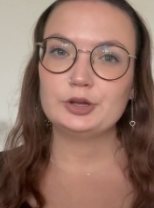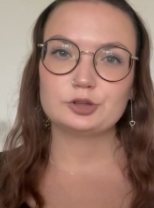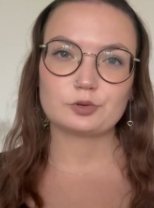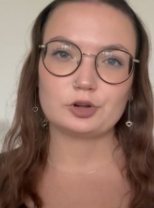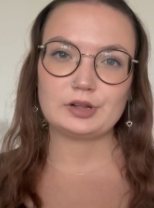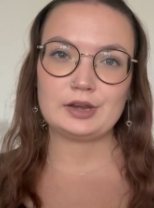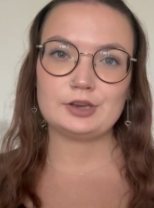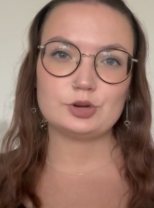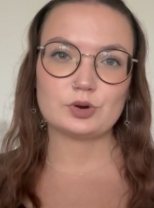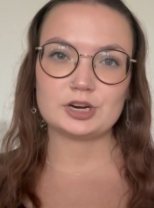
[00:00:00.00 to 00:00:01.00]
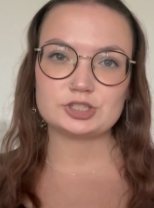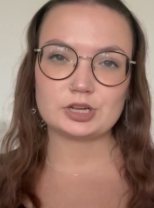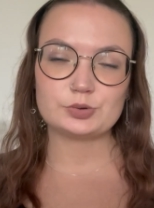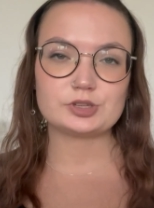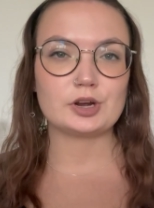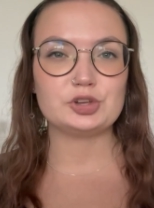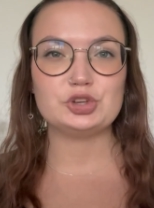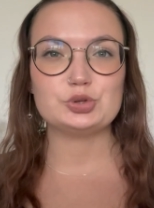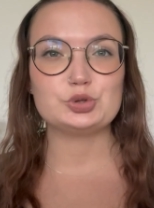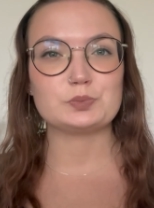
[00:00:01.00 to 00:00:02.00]
To roll in new eyeshadows I
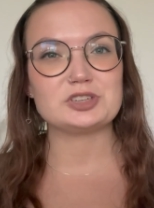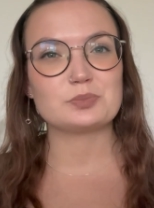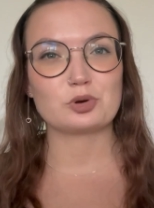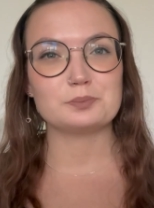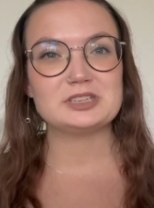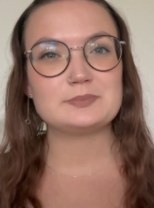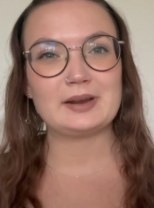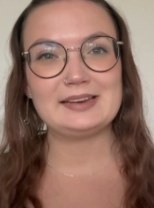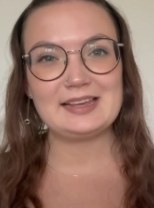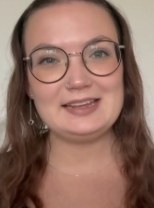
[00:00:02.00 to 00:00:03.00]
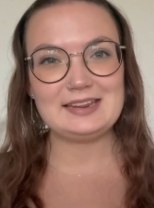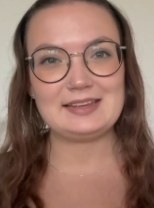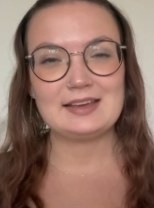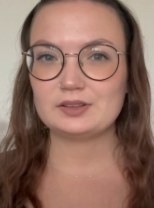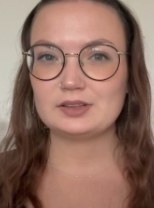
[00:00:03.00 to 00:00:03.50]
use Master Promptlist by Laney.